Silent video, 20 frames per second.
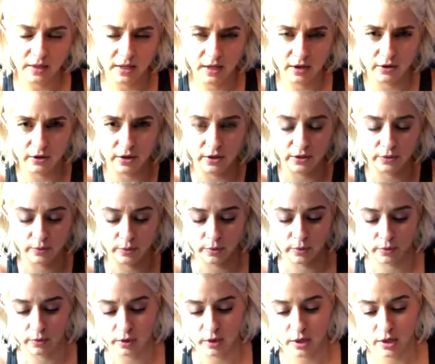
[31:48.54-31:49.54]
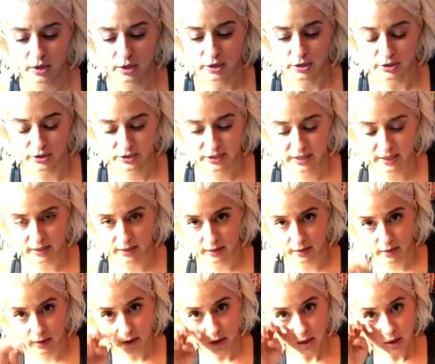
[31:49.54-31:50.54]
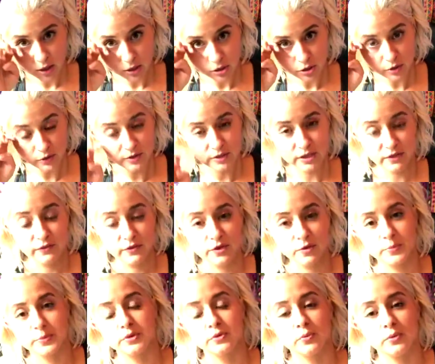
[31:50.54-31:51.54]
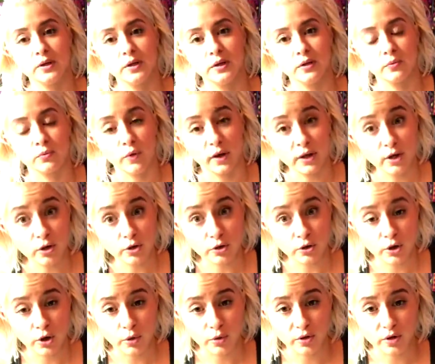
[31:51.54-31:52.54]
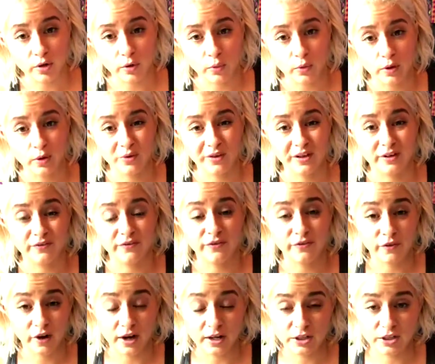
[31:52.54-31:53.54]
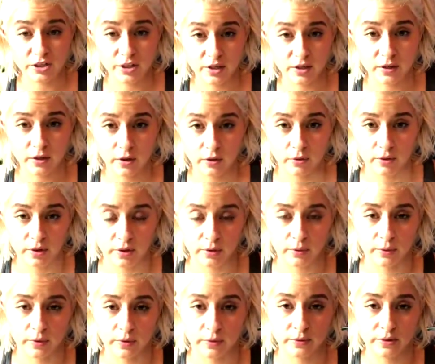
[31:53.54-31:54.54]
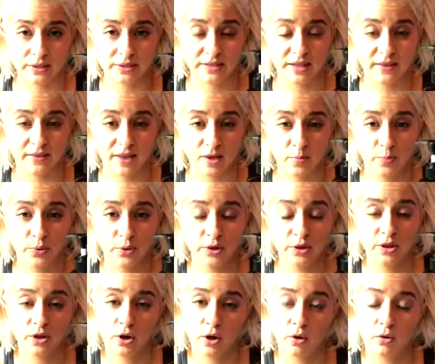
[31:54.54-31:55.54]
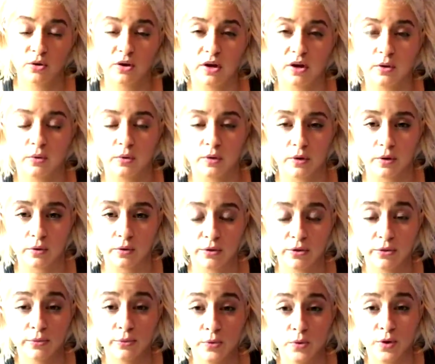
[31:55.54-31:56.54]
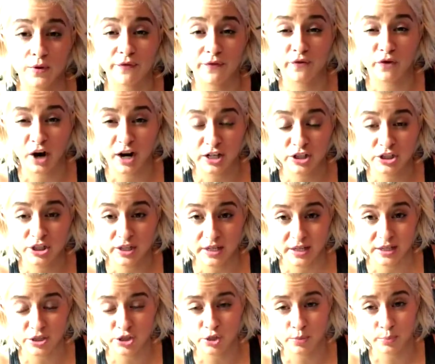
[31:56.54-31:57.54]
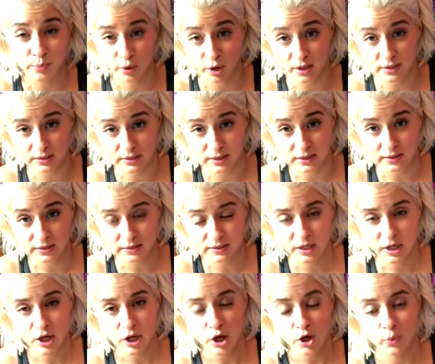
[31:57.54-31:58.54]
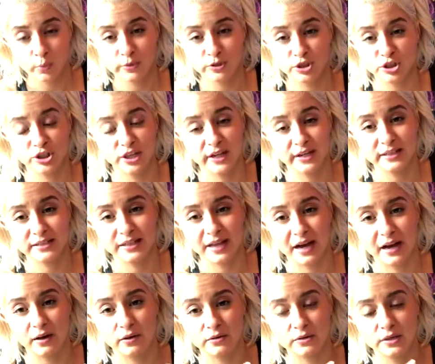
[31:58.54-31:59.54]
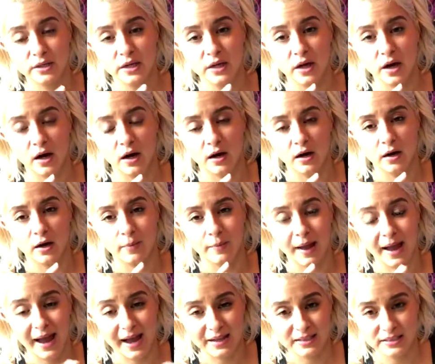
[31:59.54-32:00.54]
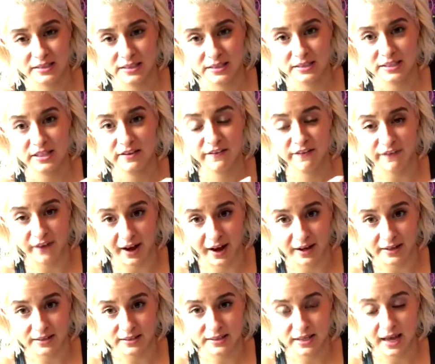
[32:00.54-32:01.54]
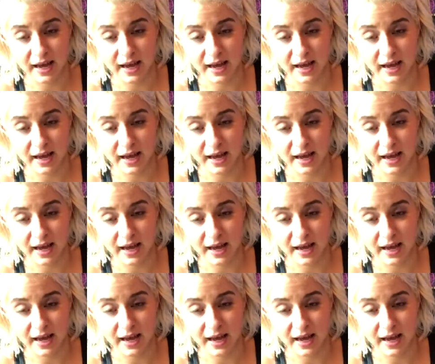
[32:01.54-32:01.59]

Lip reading: it through your skin. So the difference between regular coconut oil and fractionated coconut oil is that they put the coconut oil through a fractionation process, which takes out acids and fats